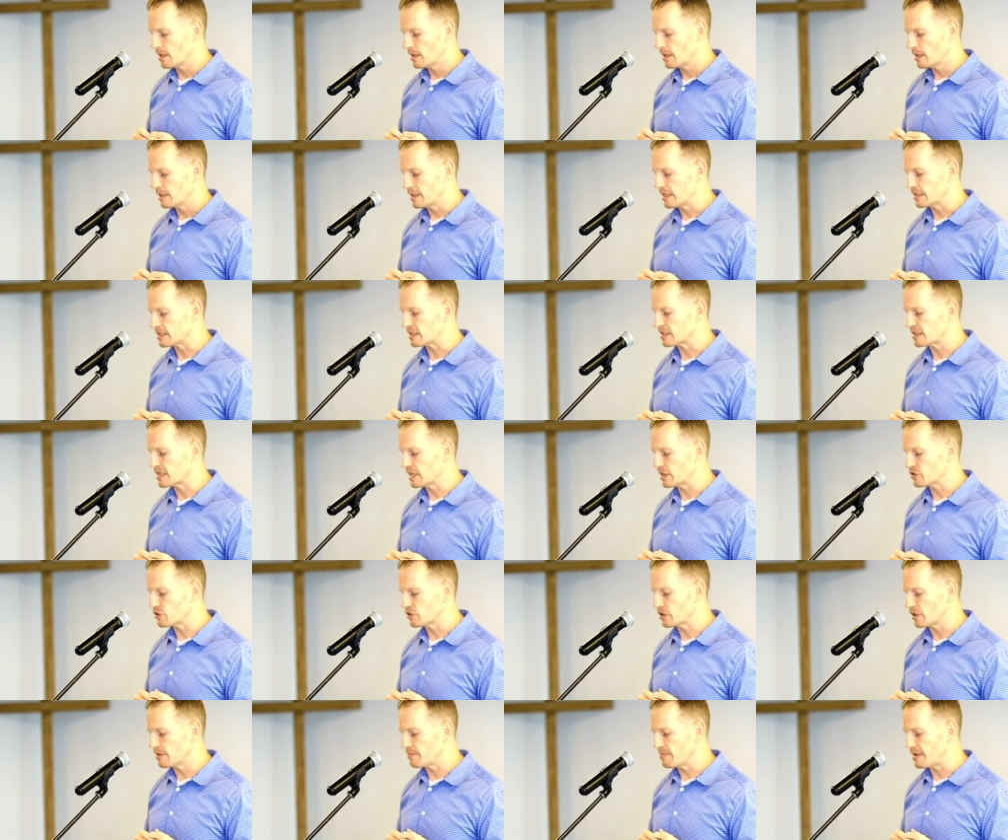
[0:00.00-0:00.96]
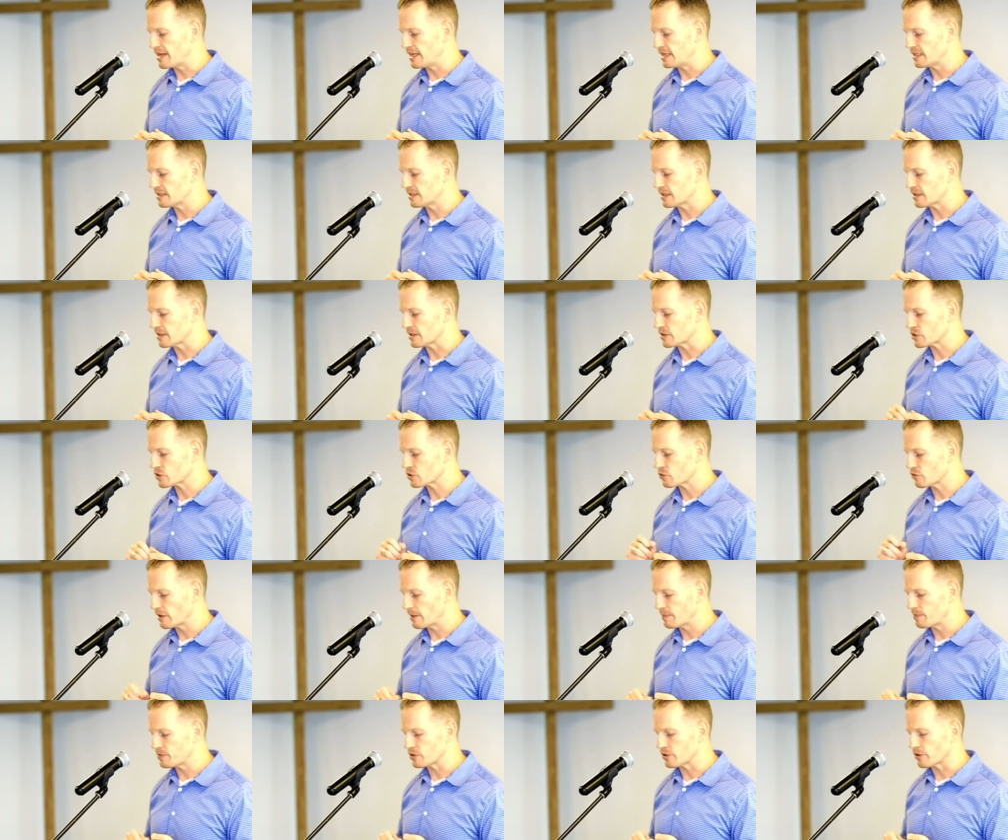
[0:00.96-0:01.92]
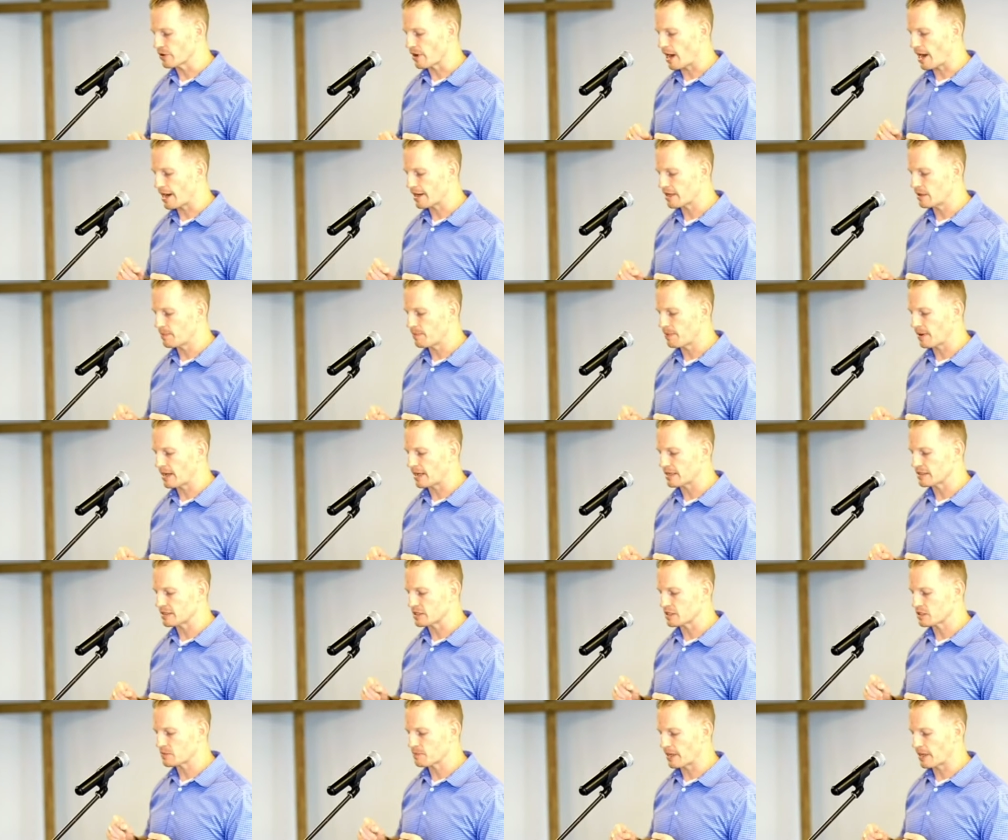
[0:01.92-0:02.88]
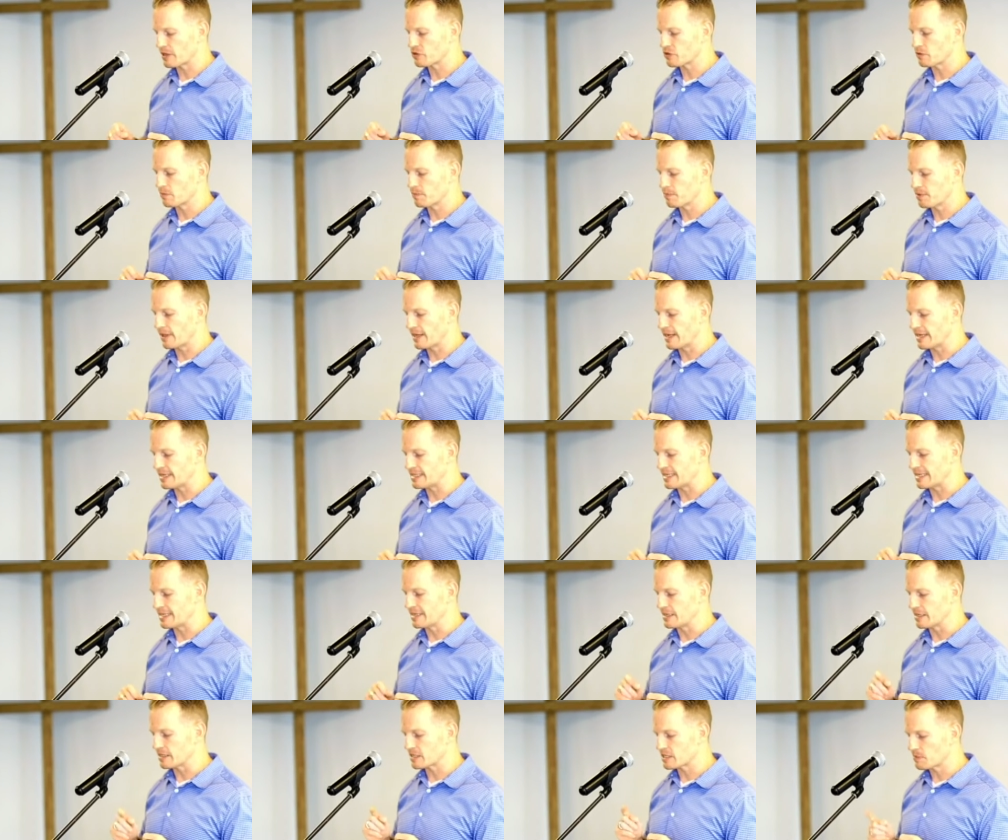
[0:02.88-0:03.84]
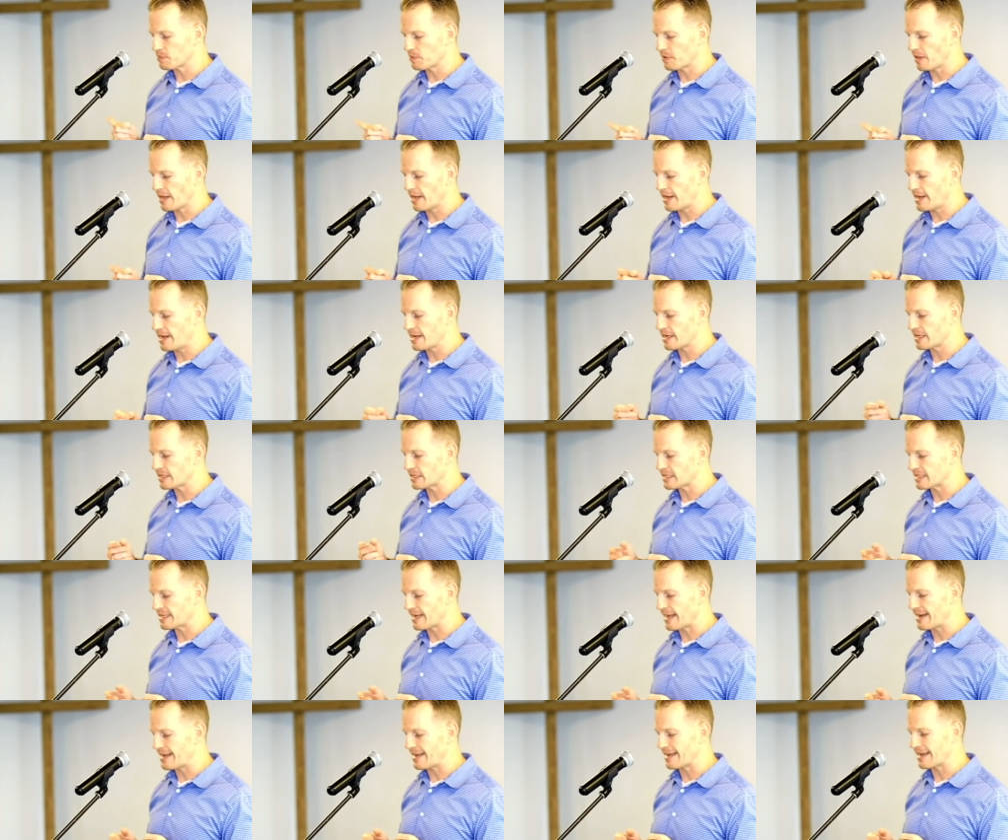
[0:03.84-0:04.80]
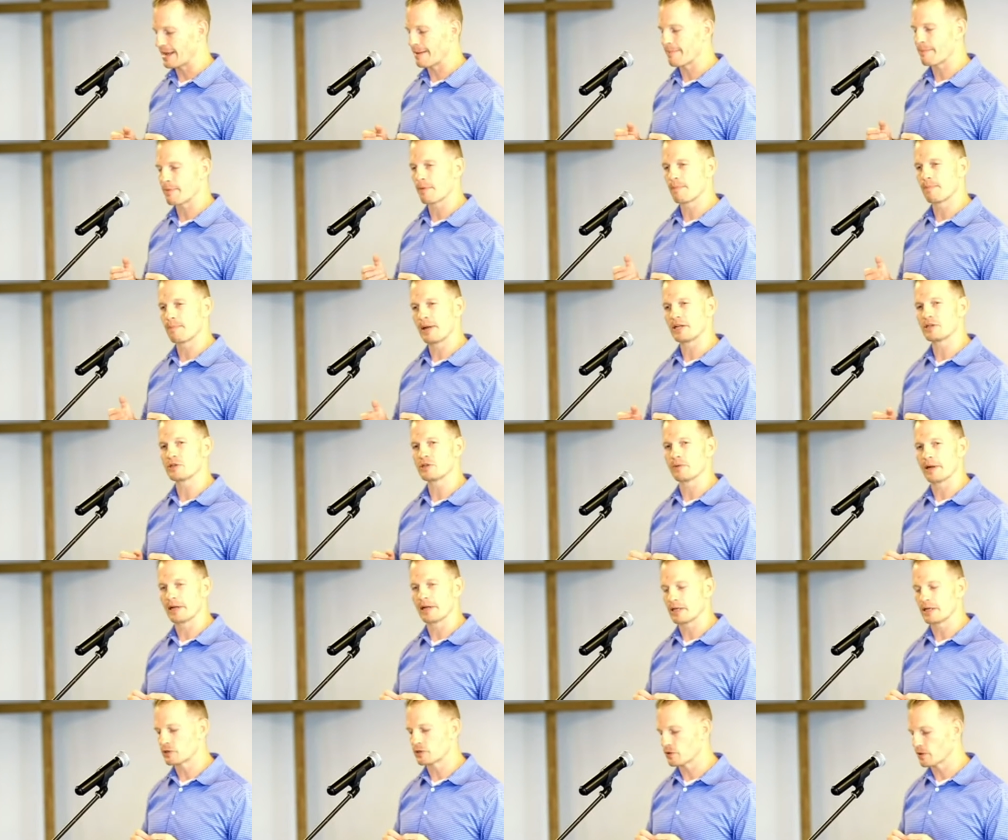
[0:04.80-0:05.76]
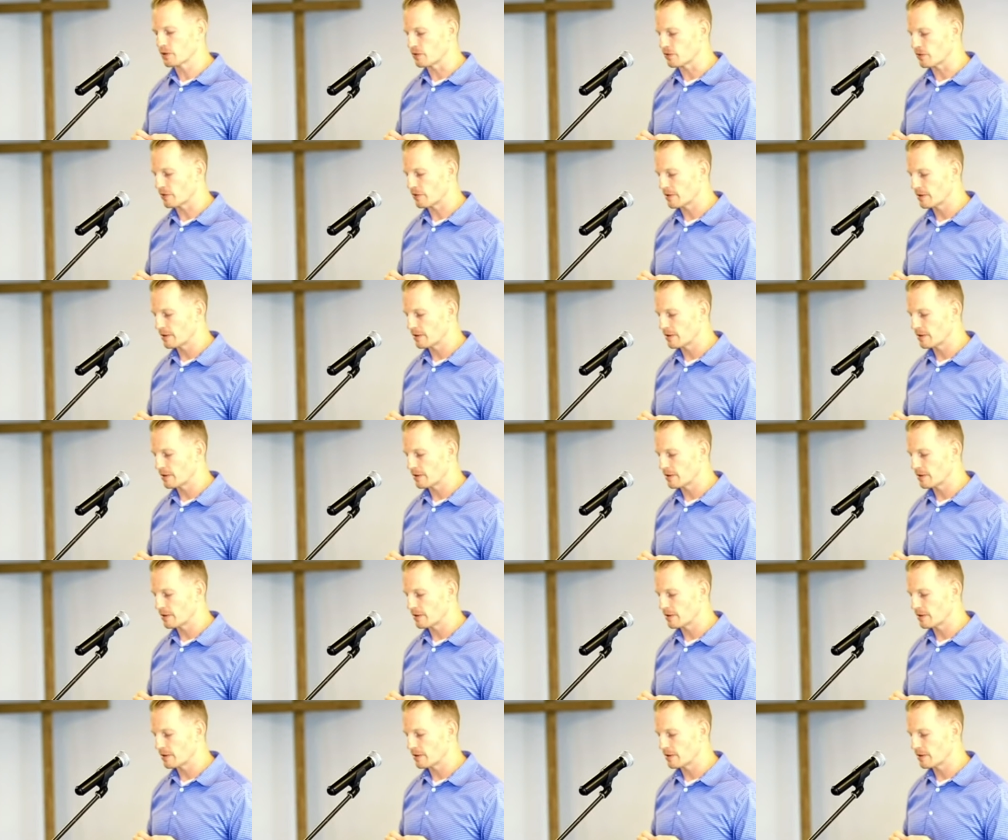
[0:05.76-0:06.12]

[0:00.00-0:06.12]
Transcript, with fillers: This essentially means that the scripture occupies a special place in displaying, setting, and perpetuating truth.